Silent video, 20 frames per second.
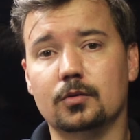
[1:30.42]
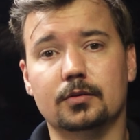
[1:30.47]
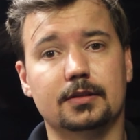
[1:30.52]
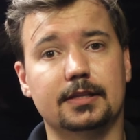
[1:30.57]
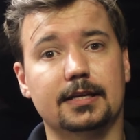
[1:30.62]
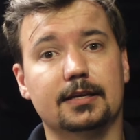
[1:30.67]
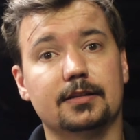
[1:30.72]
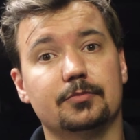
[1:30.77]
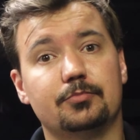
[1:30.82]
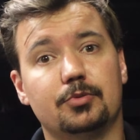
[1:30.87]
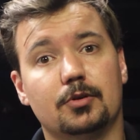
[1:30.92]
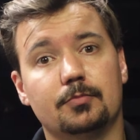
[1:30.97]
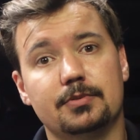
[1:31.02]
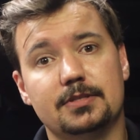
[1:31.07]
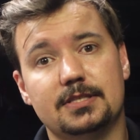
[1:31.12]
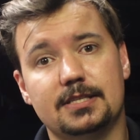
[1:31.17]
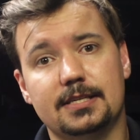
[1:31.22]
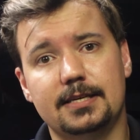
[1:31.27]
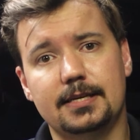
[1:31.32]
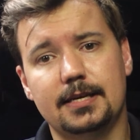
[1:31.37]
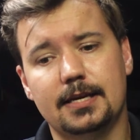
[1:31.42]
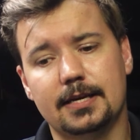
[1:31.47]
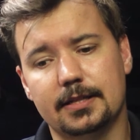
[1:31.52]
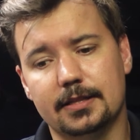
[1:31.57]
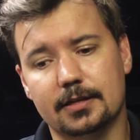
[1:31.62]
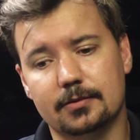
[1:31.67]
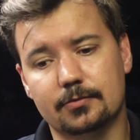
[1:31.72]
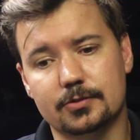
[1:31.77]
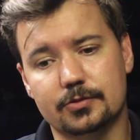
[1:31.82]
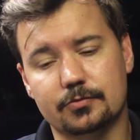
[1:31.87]
The other property
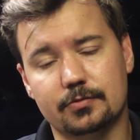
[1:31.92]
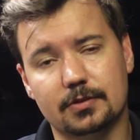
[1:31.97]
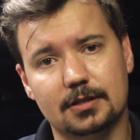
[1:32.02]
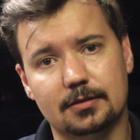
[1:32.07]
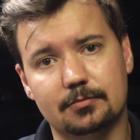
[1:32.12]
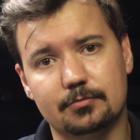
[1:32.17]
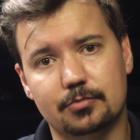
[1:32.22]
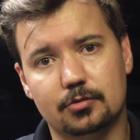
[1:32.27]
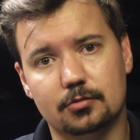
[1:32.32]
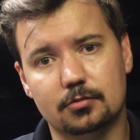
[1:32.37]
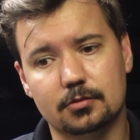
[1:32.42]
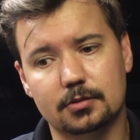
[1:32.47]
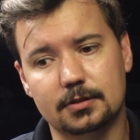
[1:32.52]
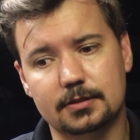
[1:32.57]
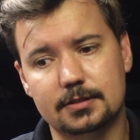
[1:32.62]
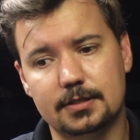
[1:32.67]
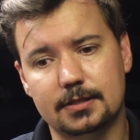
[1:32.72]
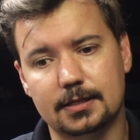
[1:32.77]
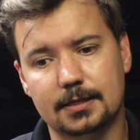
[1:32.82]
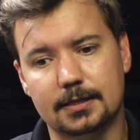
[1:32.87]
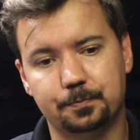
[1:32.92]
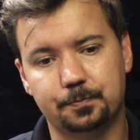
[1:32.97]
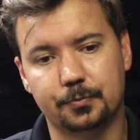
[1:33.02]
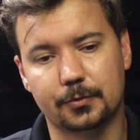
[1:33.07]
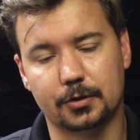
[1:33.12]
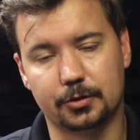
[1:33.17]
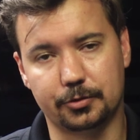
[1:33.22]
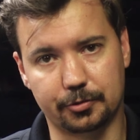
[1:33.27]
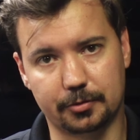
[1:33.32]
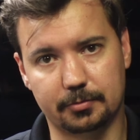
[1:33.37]
that was really important,
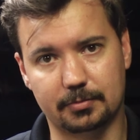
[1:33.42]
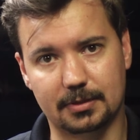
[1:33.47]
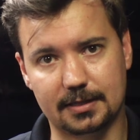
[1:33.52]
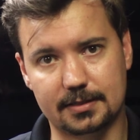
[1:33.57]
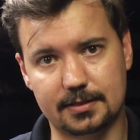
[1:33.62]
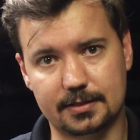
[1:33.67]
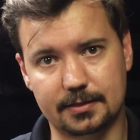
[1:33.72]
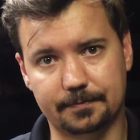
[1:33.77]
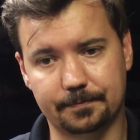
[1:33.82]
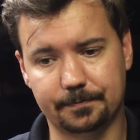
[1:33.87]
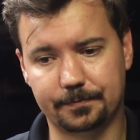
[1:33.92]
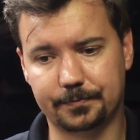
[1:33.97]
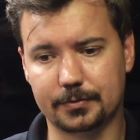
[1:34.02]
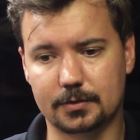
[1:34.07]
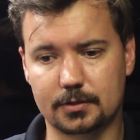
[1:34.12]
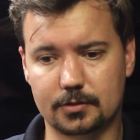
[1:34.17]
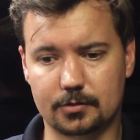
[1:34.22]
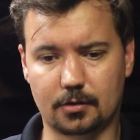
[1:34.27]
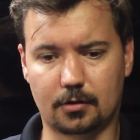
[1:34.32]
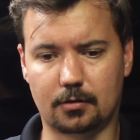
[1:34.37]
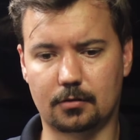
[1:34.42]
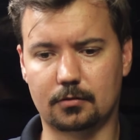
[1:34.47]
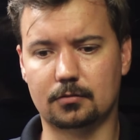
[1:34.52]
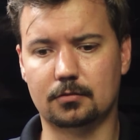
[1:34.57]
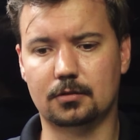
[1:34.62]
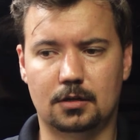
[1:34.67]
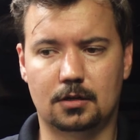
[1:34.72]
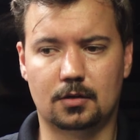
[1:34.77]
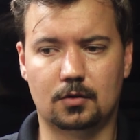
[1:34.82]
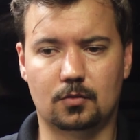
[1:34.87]
durability. So
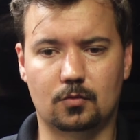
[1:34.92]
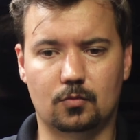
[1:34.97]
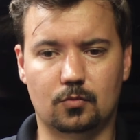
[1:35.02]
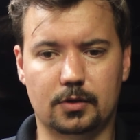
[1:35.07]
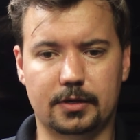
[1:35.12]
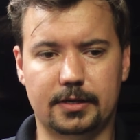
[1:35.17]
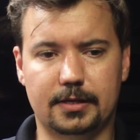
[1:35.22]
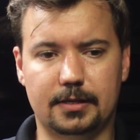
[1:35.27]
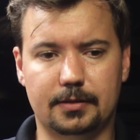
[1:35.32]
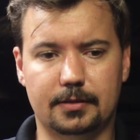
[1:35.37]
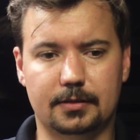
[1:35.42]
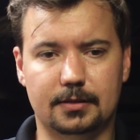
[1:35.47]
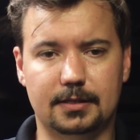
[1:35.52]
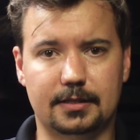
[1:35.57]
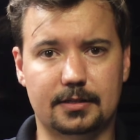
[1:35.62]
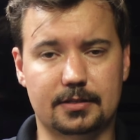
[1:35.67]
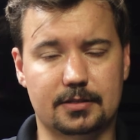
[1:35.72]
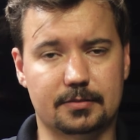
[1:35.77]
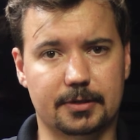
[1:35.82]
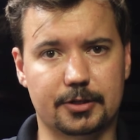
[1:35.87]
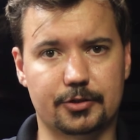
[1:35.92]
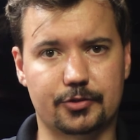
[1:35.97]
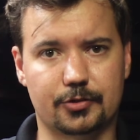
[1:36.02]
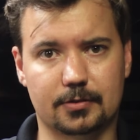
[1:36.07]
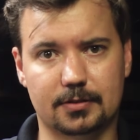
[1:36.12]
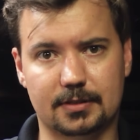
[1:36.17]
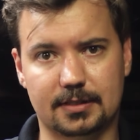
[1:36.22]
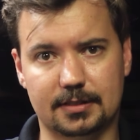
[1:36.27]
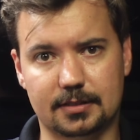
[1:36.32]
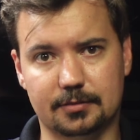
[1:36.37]
we needed to make
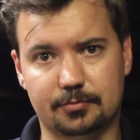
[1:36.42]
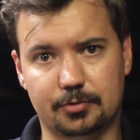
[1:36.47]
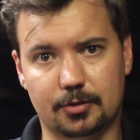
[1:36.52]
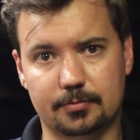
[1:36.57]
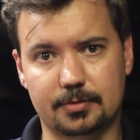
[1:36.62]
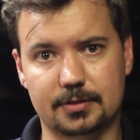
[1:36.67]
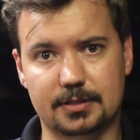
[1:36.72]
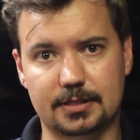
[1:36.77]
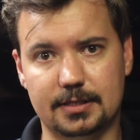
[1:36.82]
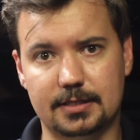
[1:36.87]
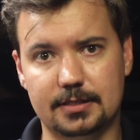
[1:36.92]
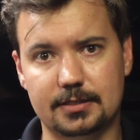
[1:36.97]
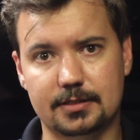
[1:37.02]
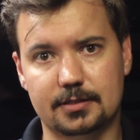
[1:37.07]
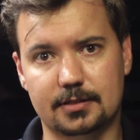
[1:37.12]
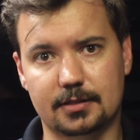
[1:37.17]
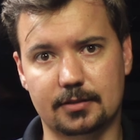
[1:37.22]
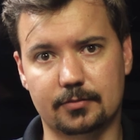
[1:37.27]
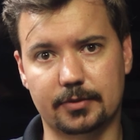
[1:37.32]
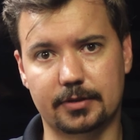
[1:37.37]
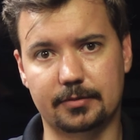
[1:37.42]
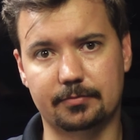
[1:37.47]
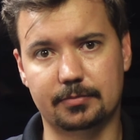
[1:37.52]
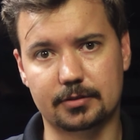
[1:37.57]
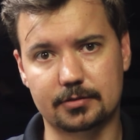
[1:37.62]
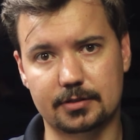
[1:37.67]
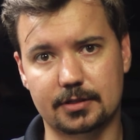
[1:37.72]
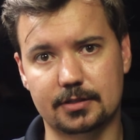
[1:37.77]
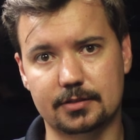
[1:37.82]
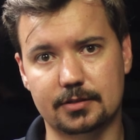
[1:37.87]
sure that the properties that we
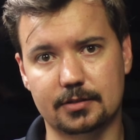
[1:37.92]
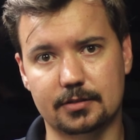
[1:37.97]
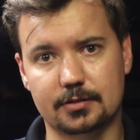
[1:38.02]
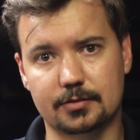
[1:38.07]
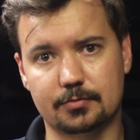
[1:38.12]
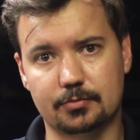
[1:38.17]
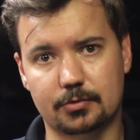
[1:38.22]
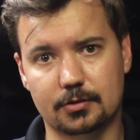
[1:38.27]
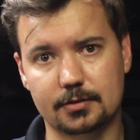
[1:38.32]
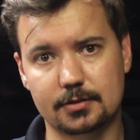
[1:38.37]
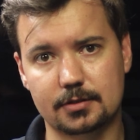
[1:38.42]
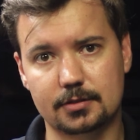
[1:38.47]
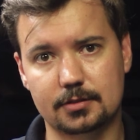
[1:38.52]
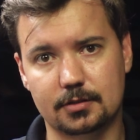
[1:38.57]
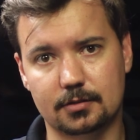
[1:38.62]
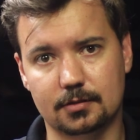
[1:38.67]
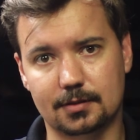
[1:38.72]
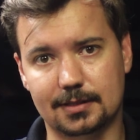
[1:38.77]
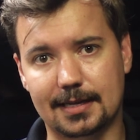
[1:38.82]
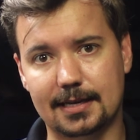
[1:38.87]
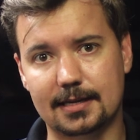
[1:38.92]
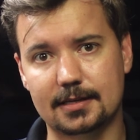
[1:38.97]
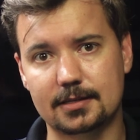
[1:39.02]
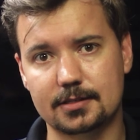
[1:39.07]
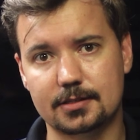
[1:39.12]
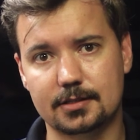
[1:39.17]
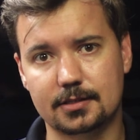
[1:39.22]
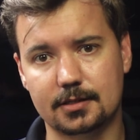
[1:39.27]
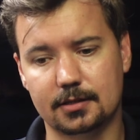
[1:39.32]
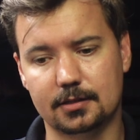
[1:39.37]
built into this product
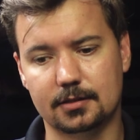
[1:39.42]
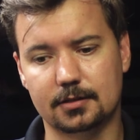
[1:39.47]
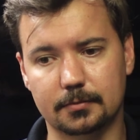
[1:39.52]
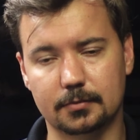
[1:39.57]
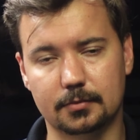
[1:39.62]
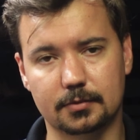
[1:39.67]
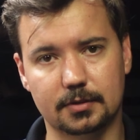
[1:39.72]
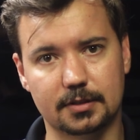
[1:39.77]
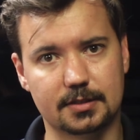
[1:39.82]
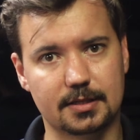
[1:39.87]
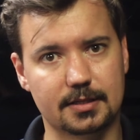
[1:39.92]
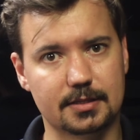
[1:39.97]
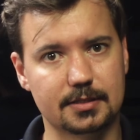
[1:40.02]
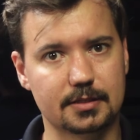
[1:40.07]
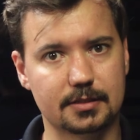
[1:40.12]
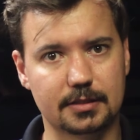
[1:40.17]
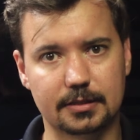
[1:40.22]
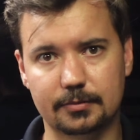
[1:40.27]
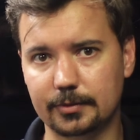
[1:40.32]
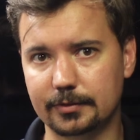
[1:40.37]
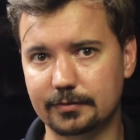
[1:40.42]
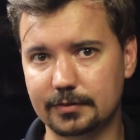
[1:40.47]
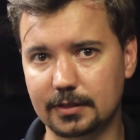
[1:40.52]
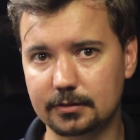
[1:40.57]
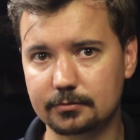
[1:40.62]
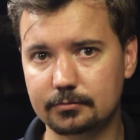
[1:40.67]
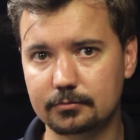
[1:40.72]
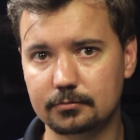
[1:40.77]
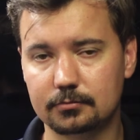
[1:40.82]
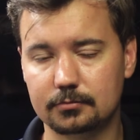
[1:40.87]
last. The testing that we've
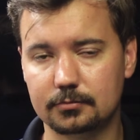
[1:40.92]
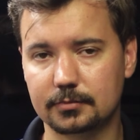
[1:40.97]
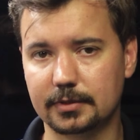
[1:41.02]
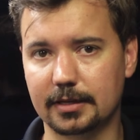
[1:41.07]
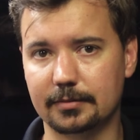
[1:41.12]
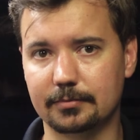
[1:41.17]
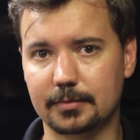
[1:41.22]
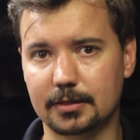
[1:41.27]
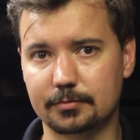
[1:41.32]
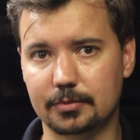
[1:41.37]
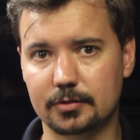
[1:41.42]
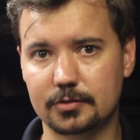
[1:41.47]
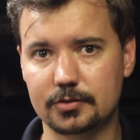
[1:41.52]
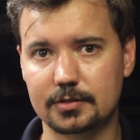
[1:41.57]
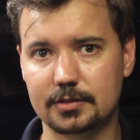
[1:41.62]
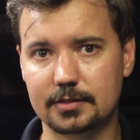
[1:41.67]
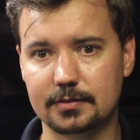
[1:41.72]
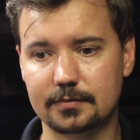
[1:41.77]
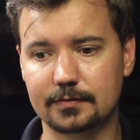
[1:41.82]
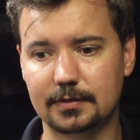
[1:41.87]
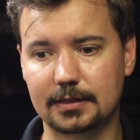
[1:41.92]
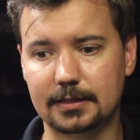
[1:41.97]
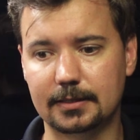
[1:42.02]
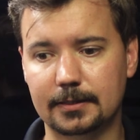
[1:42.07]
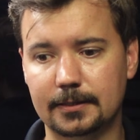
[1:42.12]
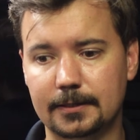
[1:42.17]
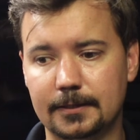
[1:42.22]
done came back positively.